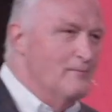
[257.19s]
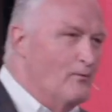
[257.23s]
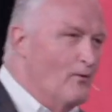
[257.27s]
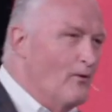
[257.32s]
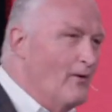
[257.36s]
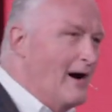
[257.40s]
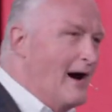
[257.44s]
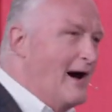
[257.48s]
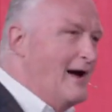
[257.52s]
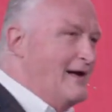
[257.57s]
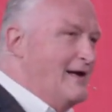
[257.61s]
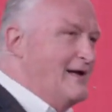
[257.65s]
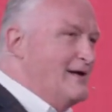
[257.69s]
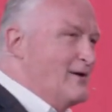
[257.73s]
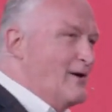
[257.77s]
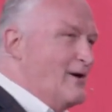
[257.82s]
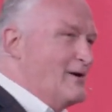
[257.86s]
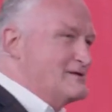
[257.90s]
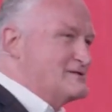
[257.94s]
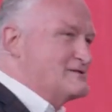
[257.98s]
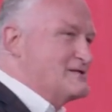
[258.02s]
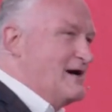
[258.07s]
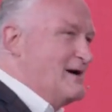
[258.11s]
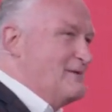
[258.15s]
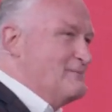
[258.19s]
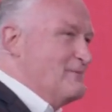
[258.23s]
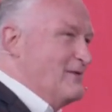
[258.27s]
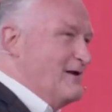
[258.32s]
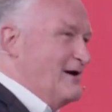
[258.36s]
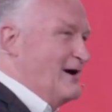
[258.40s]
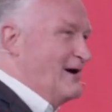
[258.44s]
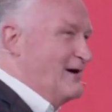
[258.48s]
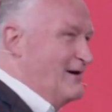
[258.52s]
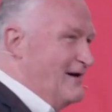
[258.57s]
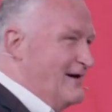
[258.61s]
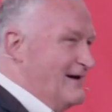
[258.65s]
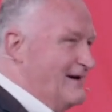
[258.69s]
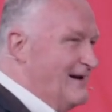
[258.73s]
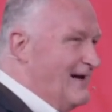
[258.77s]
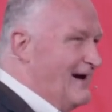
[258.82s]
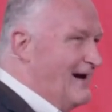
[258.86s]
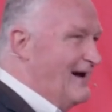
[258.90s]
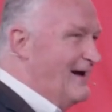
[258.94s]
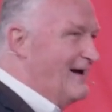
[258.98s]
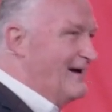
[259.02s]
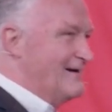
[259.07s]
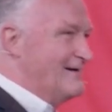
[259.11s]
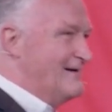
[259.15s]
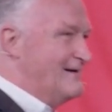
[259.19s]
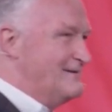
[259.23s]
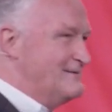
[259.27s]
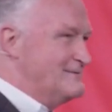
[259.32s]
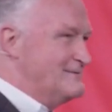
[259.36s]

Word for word: Boy, I hit on something there, didn't I?